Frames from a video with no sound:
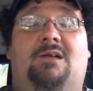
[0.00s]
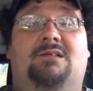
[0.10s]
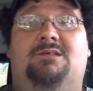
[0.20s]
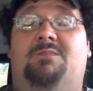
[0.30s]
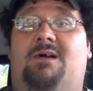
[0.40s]

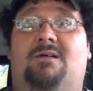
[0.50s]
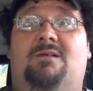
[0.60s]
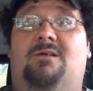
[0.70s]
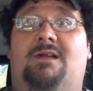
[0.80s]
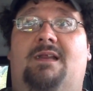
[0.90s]
that's about
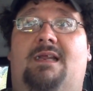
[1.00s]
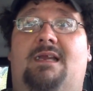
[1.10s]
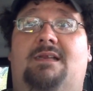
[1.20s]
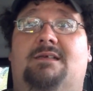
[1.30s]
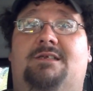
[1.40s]
all you
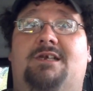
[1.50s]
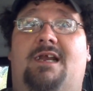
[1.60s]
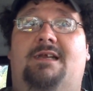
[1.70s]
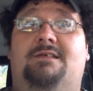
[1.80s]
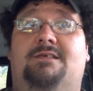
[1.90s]
need to
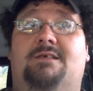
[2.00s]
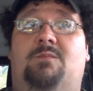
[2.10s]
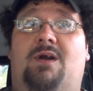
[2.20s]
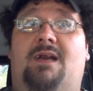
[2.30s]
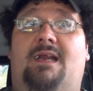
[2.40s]
change the
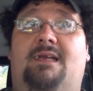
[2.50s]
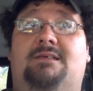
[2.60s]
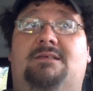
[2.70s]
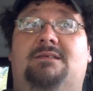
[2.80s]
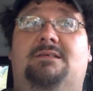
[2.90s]

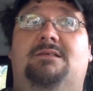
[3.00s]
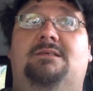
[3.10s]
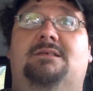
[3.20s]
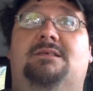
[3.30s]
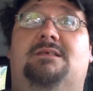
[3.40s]
brakes
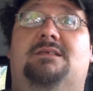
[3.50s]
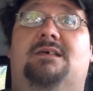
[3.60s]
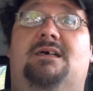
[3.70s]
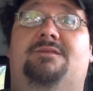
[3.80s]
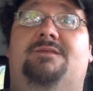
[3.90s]
and
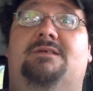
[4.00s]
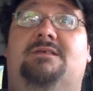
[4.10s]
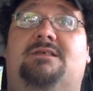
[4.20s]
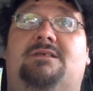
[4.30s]
stuff. It's